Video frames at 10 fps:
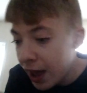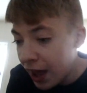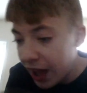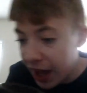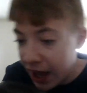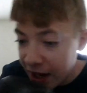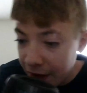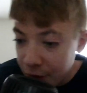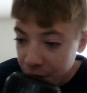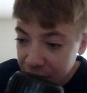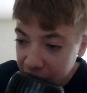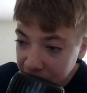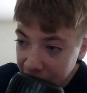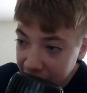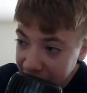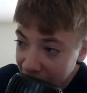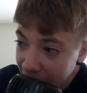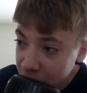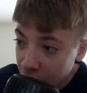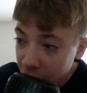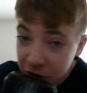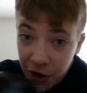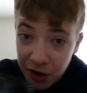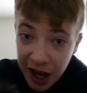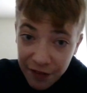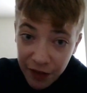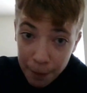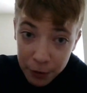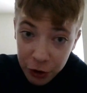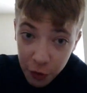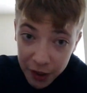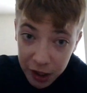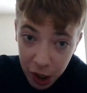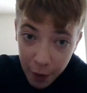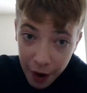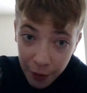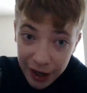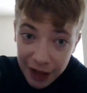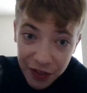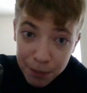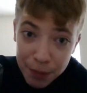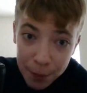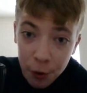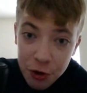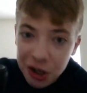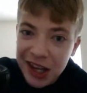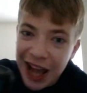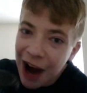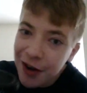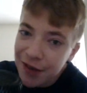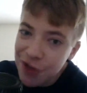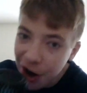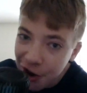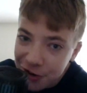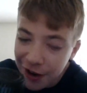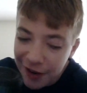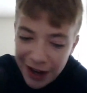and other things like that. Charizards have not been doing so well, and I think people are just tired of Charizard.